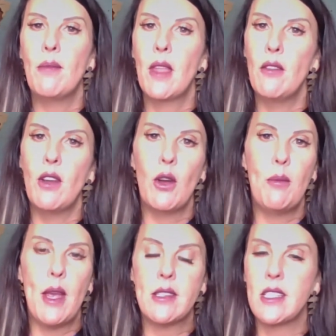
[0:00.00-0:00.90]
very
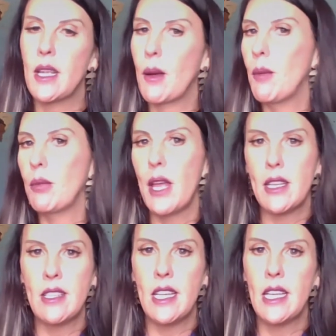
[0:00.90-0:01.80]
basic
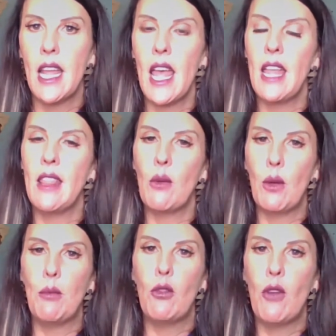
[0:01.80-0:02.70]
plankton, and then we
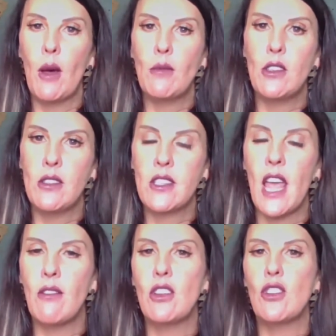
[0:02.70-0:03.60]
move up to
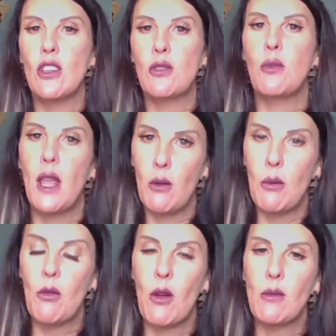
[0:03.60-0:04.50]
scavengers, and then we
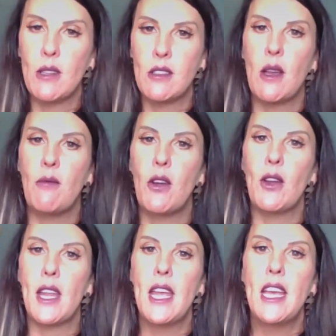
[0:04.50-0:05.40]
move up to some
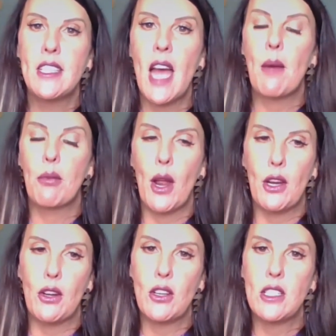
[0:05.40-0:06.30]
very top
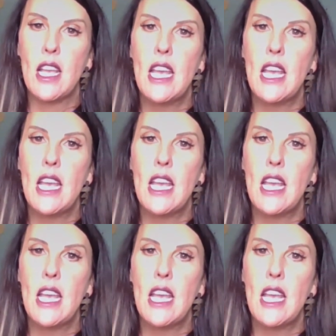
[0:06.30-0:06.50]
predators.